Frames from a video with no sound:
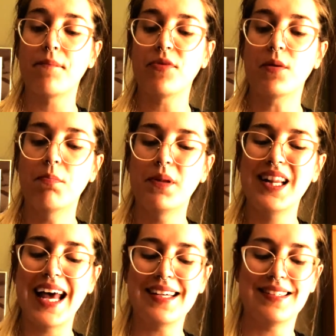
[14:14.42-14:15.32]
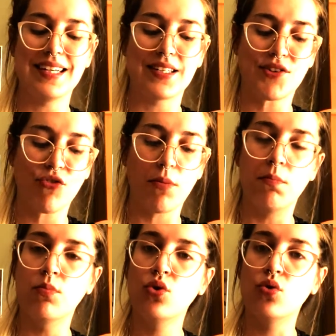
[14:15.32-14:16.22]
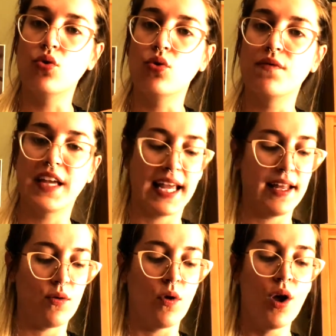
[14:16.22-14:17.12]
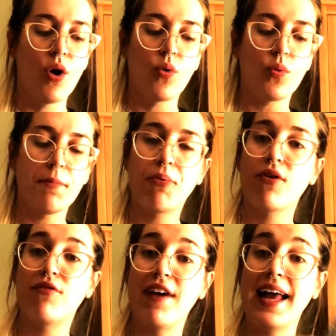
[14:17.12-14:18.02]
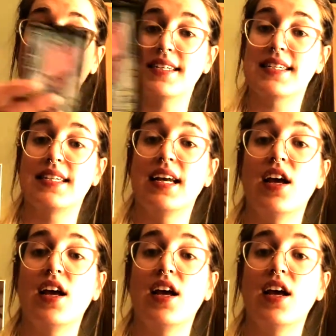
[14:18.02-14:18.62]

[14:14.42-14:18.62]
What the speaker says: the blessings from moving in. We prevent